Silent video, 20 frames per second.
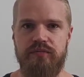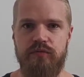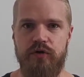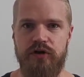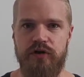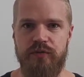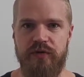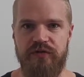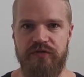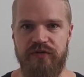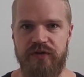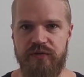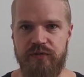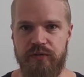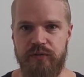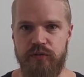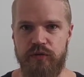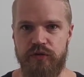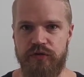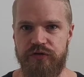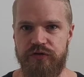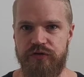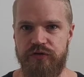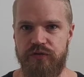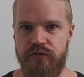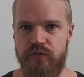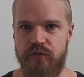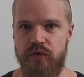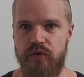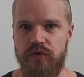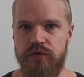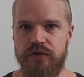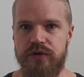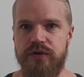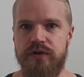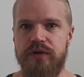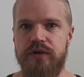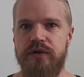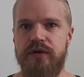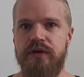one of my favorite books, Walden,